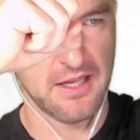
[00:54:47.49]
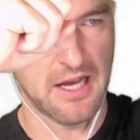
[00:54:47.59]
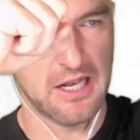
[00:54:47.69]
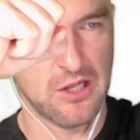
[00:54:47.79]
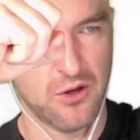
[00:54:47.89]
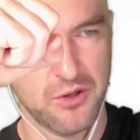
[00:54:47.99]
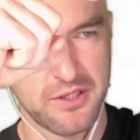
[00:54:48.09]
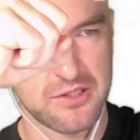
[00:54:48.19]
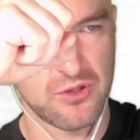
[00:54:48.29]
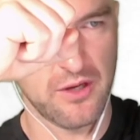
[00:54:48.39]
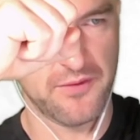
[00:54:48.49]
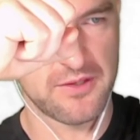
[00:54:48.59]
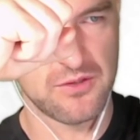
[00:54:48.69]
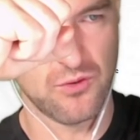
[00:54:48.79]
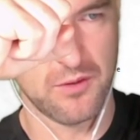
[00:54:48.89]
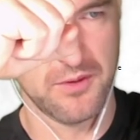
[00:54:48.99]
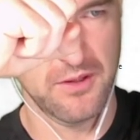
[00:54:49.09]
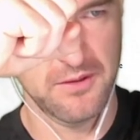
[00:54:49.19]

along the surface normal